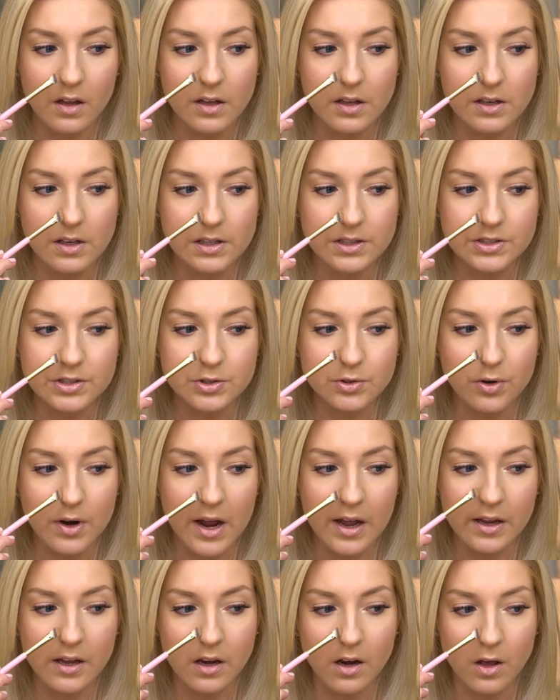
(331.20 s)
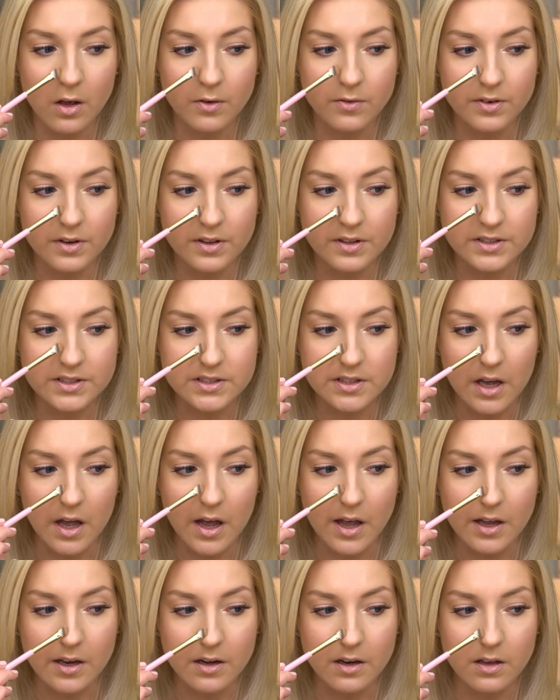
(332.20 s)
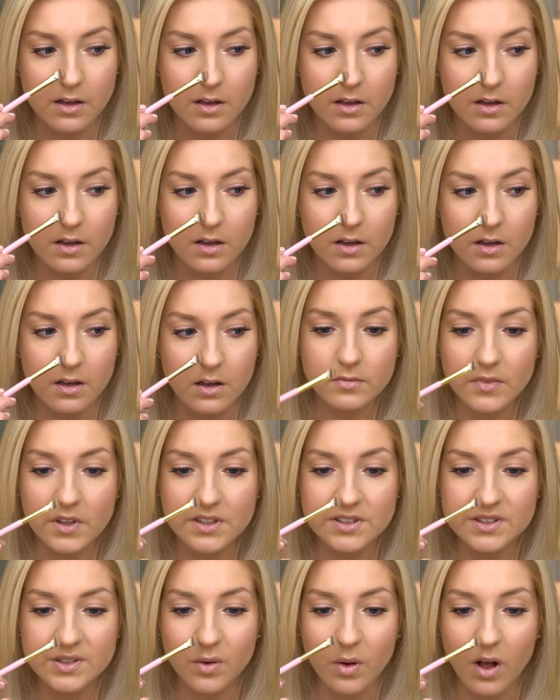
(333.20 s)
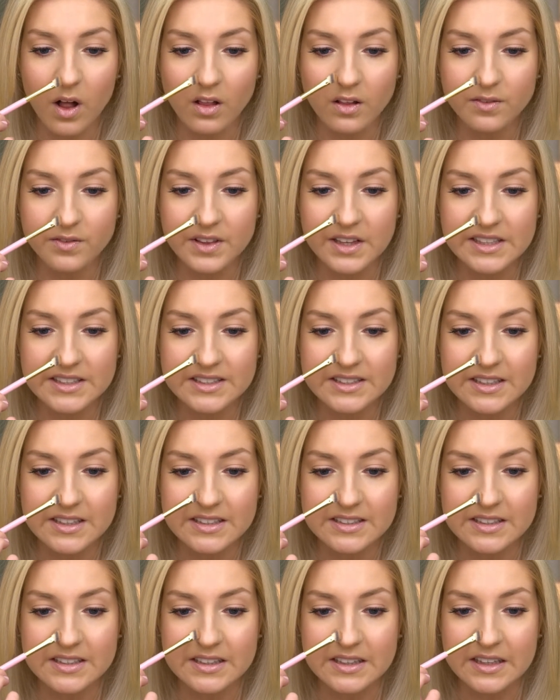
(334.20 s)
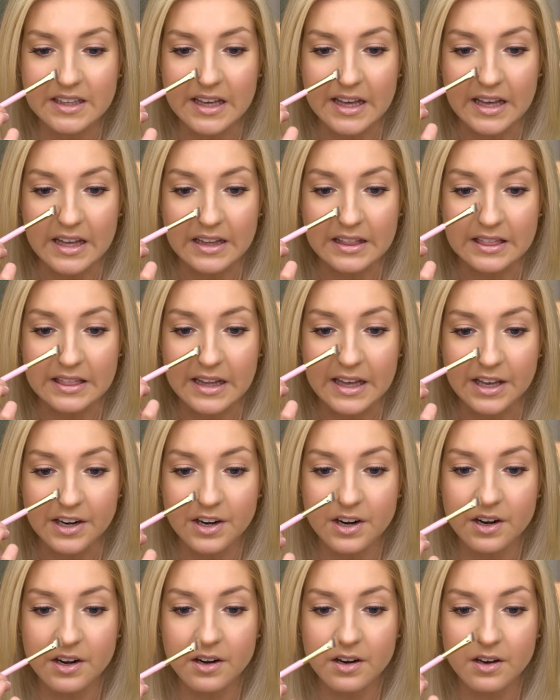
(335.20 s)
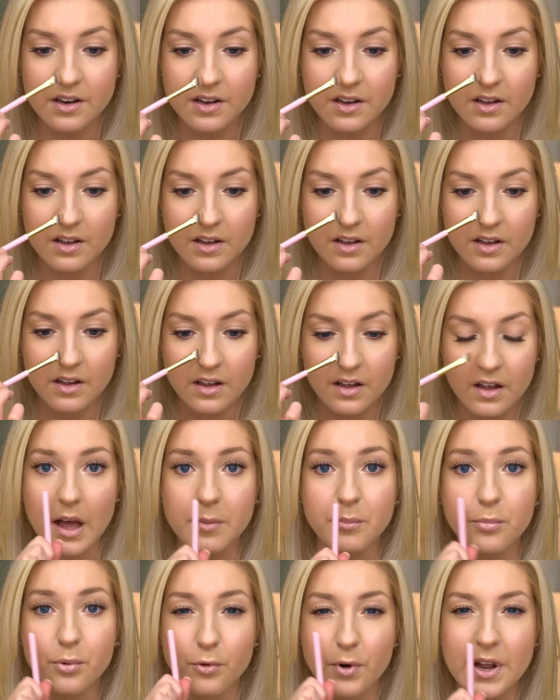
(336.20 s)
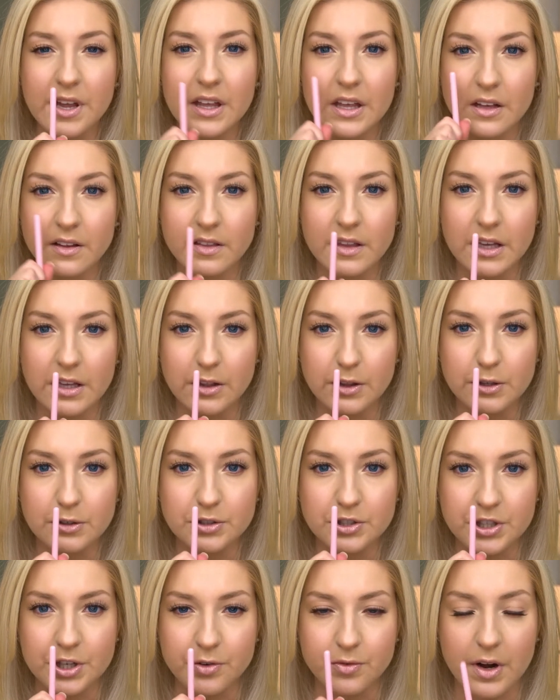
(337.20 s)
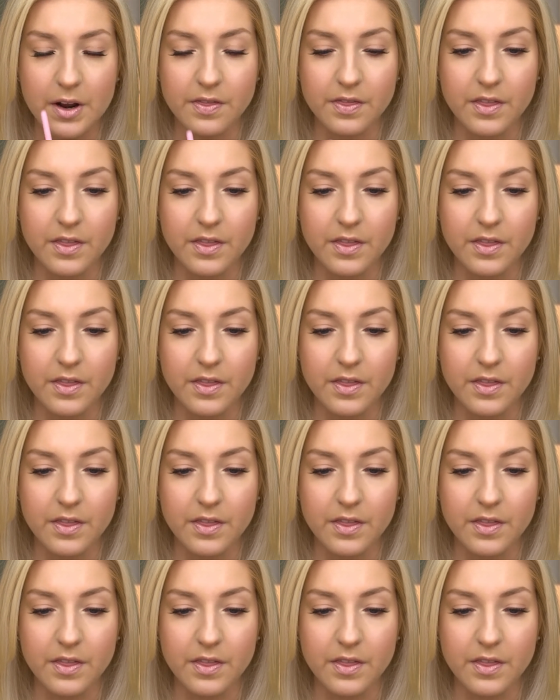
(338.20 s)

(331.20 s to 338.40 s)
is drag it over to the side. So all of this isn't like lighter and breaking the illusion right